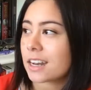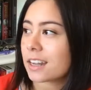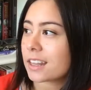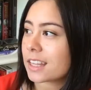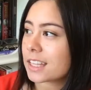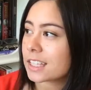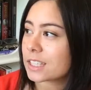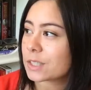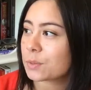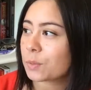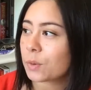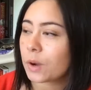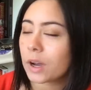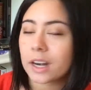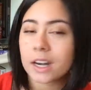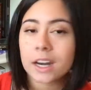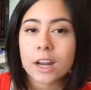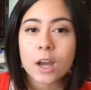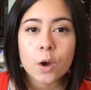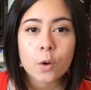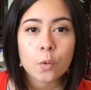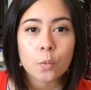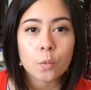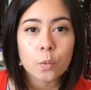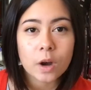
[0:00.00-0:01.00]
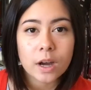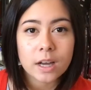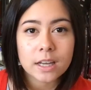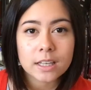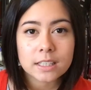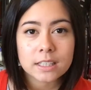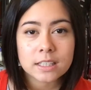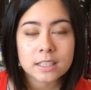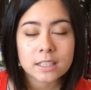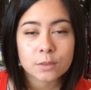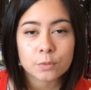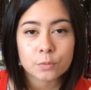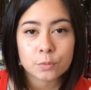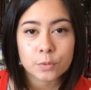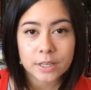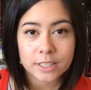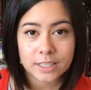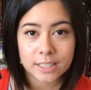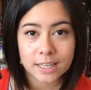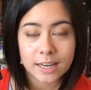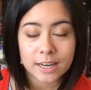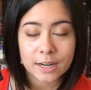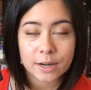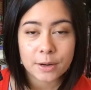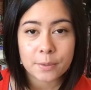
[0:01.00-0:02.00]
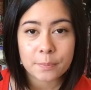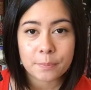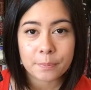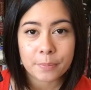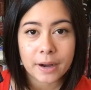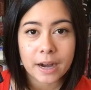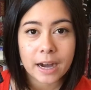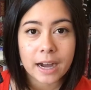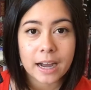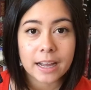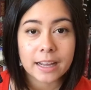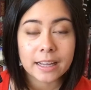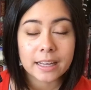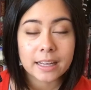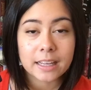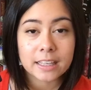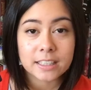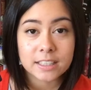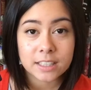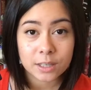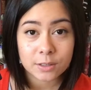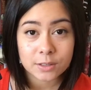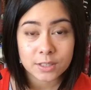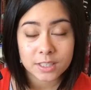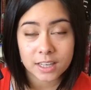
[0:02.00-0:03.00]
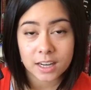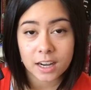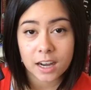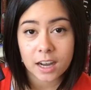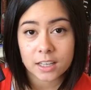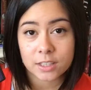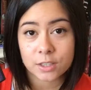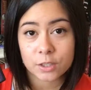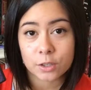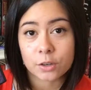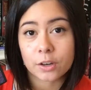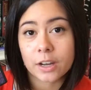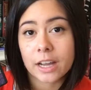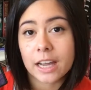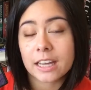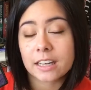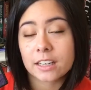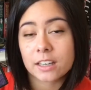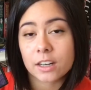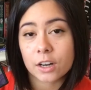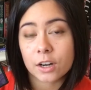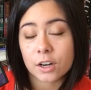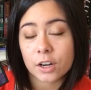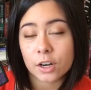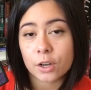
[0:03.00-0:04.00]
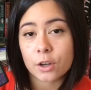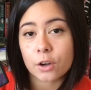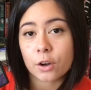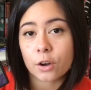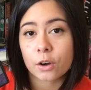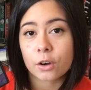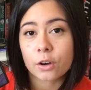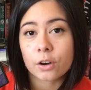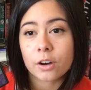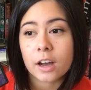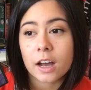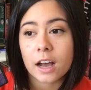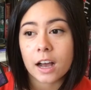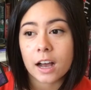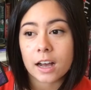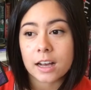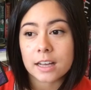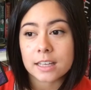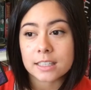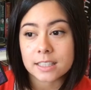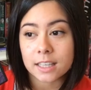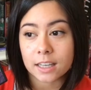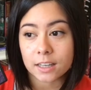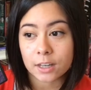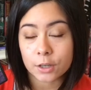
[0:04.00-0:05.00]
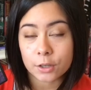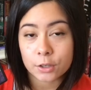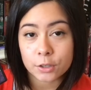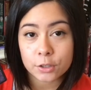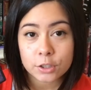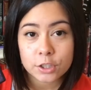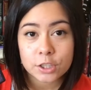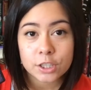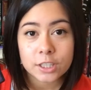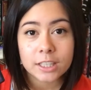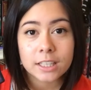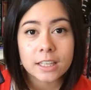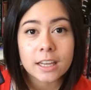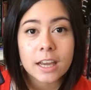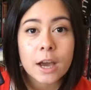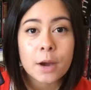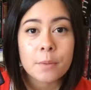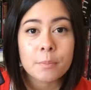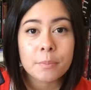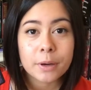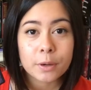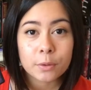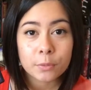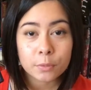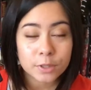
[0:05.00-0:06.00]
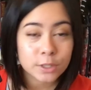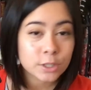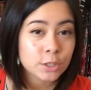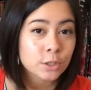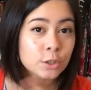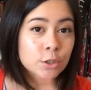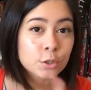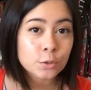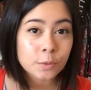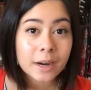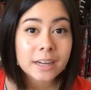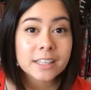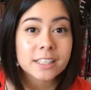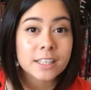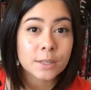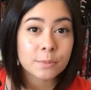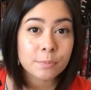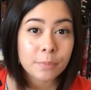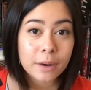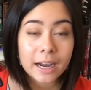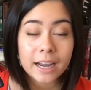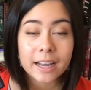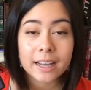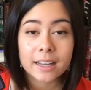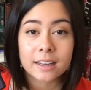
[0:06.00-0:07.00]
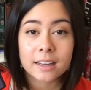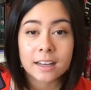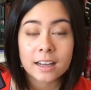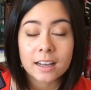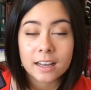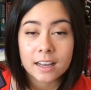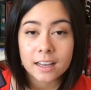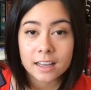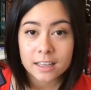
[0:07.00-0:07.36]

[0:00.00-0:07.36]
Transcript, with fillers: Now this one was written by Isao Takahata and Riko uh, Sakaguchi but was directed by